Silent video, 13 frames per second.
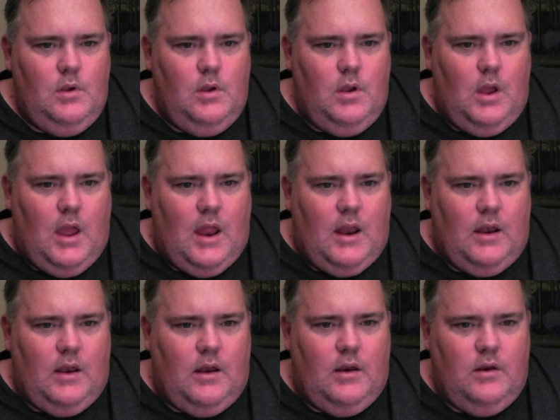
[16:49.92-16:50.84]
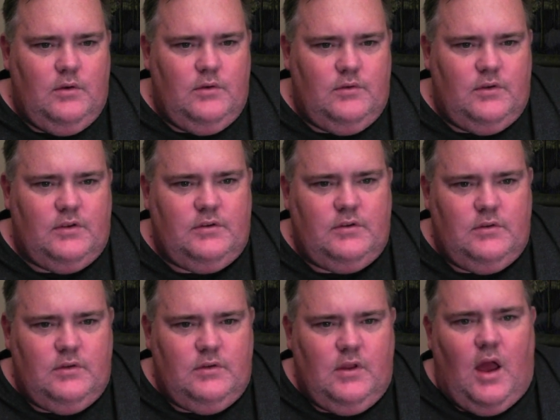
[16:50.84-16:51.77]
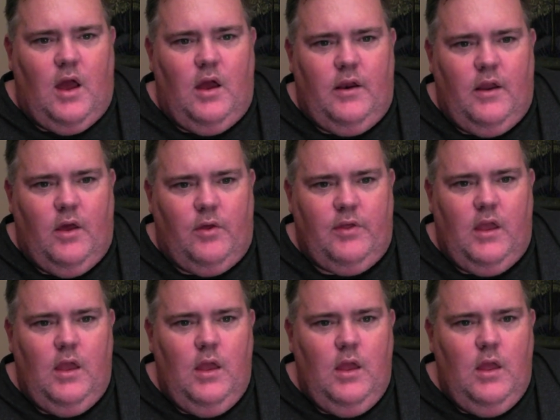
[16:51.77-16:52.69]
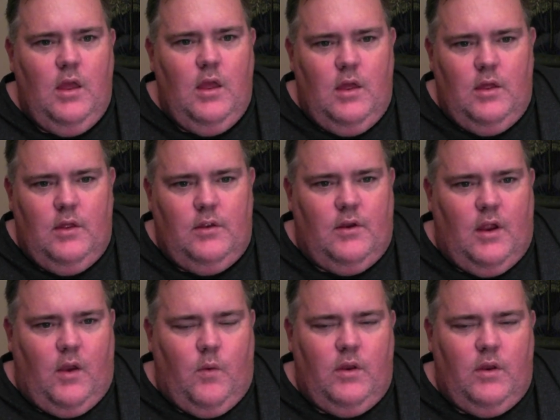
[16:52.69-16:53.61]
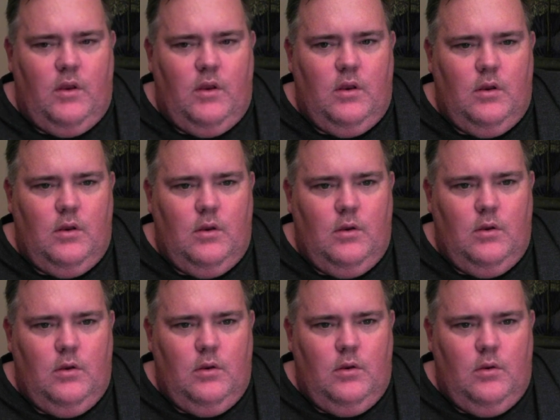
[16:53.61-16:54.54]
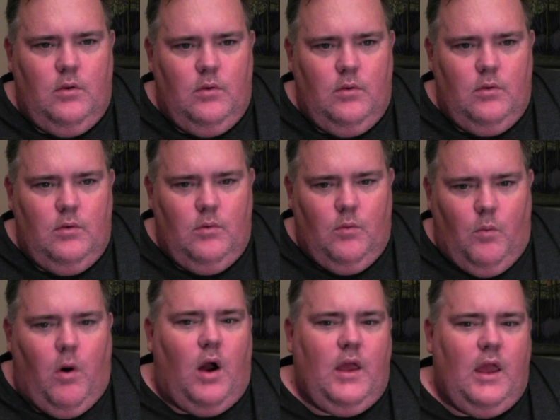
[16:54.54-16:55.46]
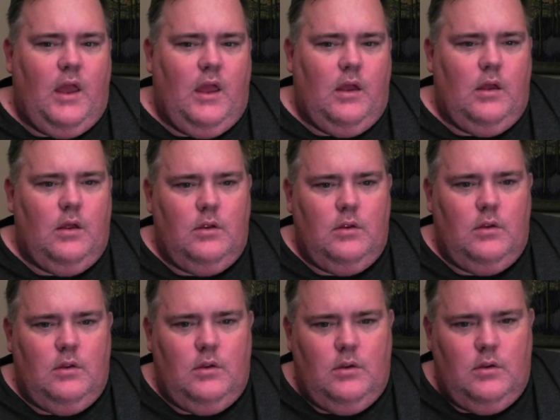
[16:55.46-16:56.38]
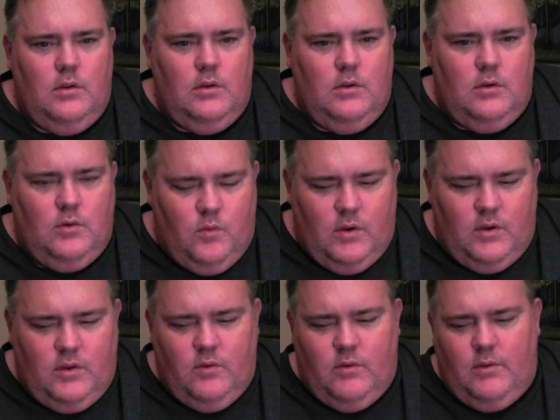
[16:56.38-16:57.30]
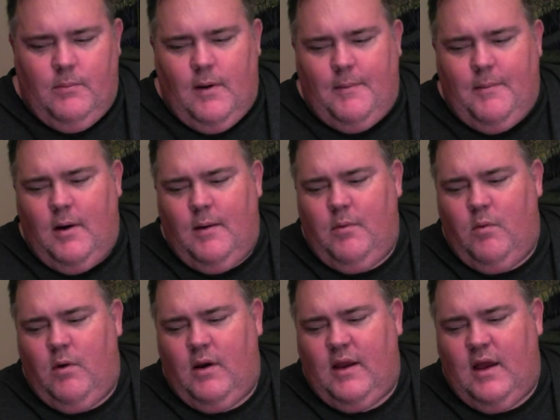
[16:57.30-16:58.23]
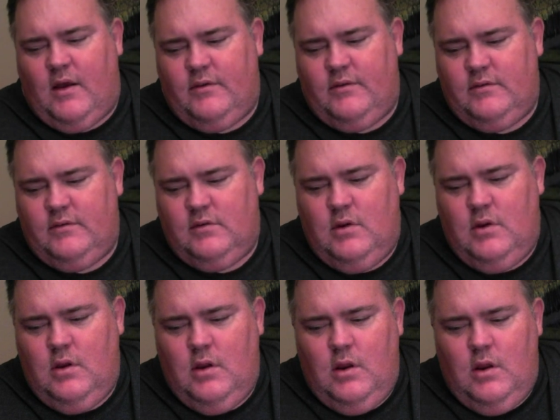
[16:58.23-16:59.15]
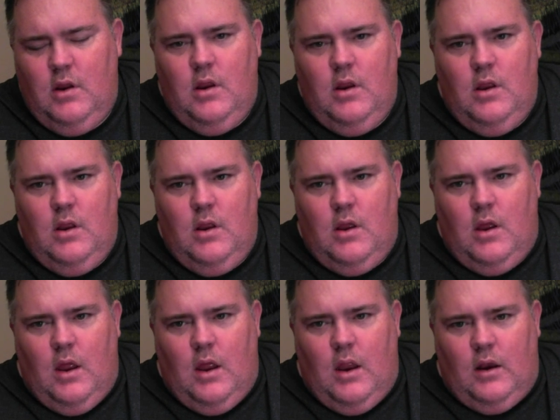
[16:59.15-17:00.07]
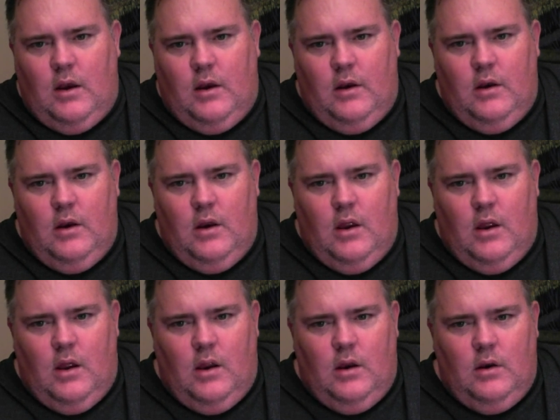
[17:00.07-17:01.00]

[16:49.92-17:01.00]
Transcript: And just got unhealthy. And then I quit walking, quit doing the Bob Harper workouts, and